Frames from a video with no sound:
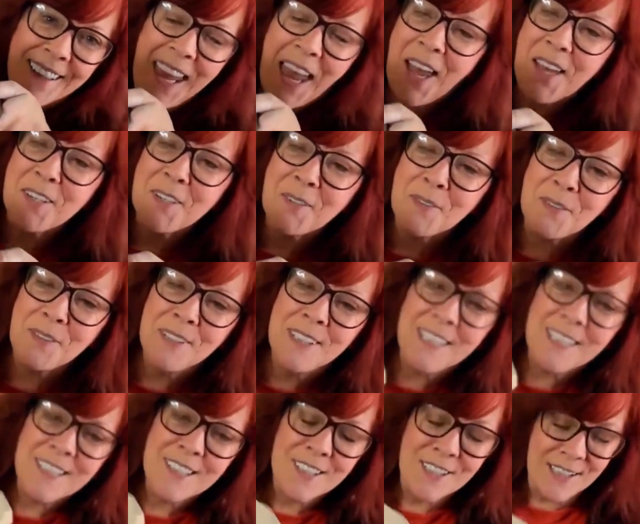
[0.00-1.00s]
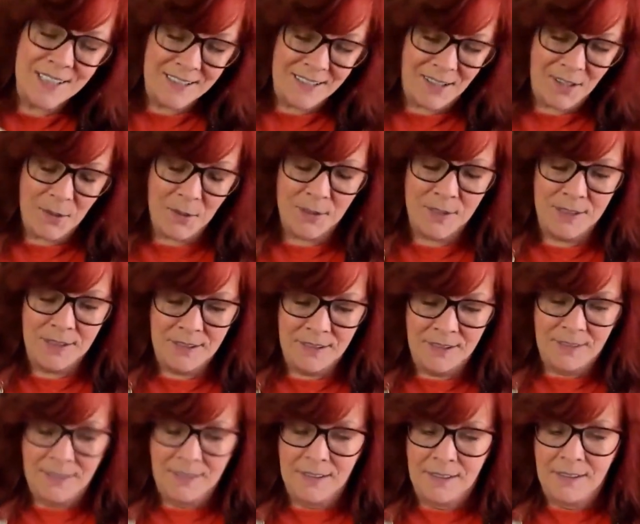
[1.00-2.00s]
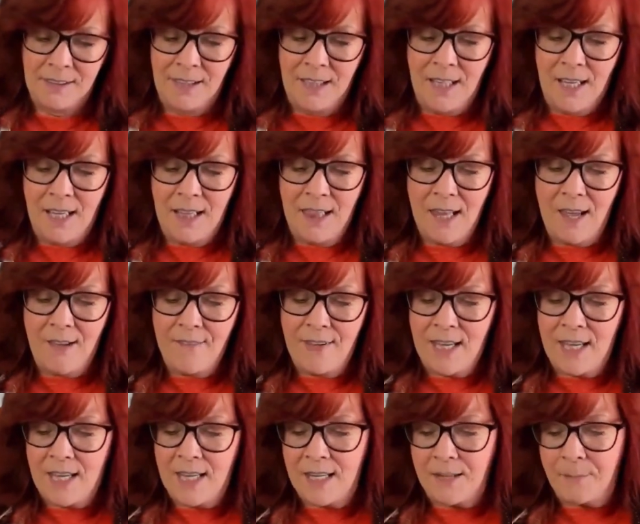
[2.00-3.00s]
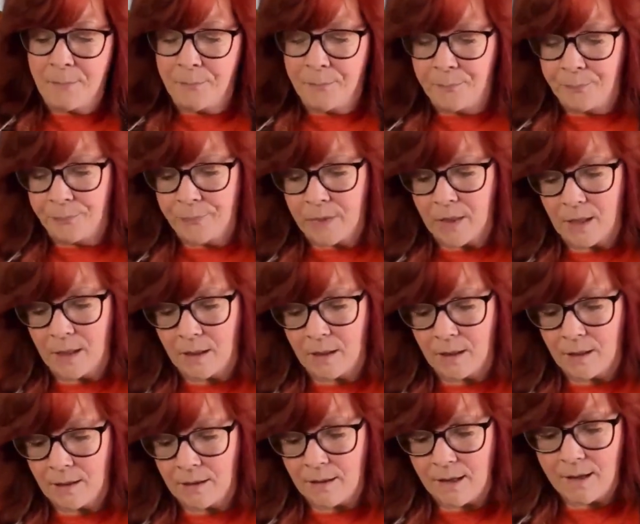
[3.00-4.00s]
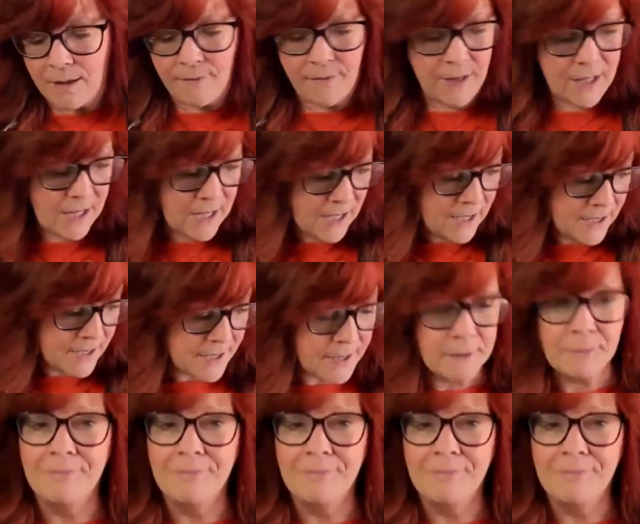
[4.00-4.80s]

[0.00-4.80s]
casserole dish? Oh, love it. Love it.